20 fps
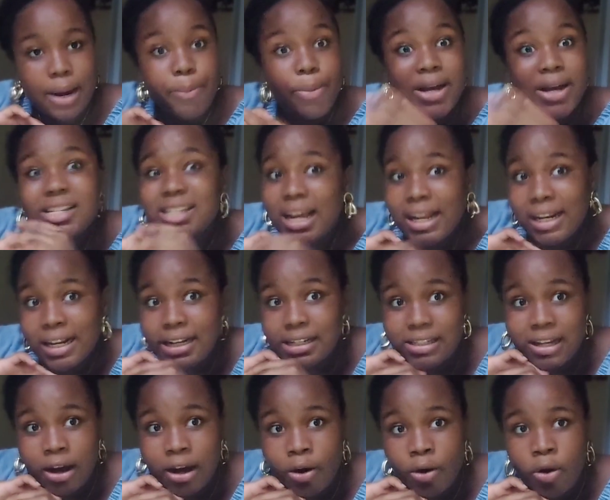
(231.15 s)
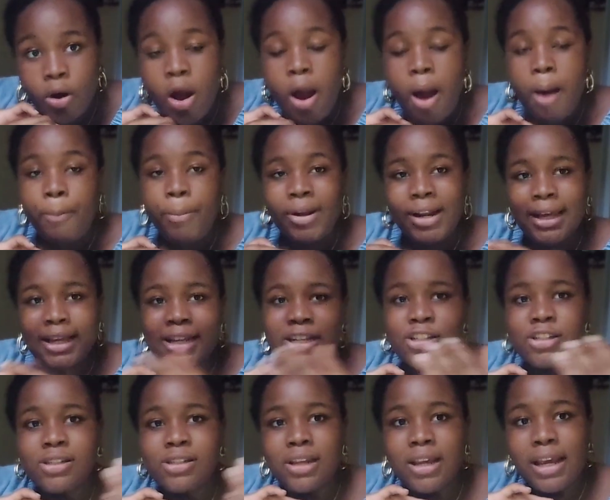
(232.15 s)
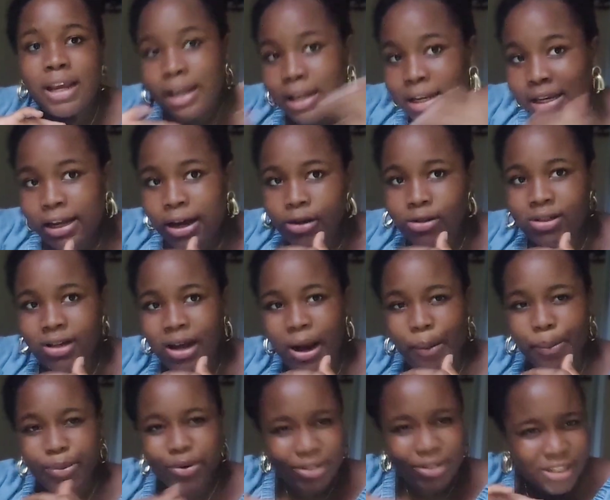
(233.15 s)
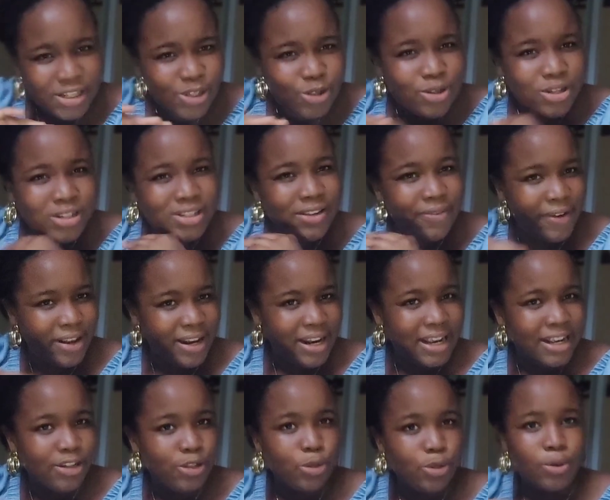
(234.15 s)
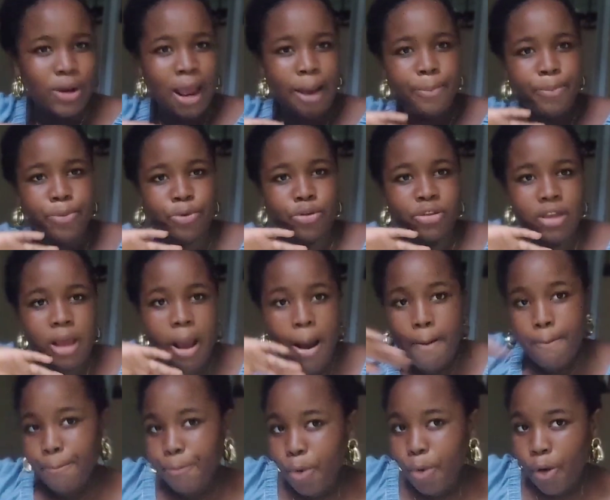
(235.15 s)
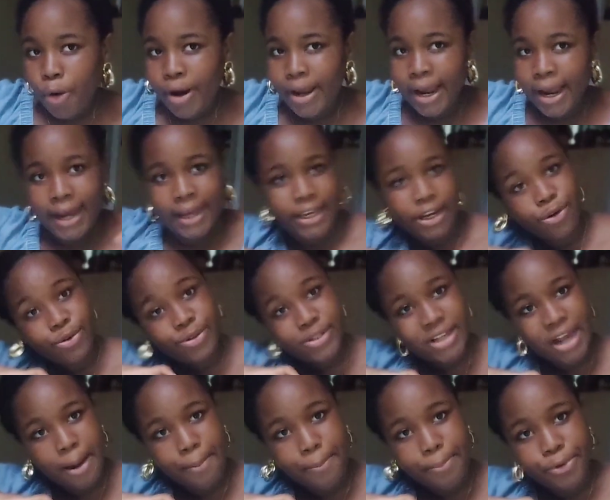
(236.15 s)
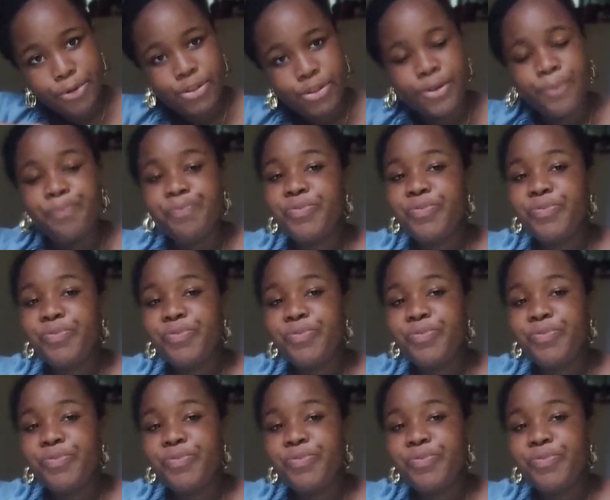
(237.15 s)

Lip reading: Boys can enter, but like it's in girls' campus. This is divided into like both boy and girls' campus.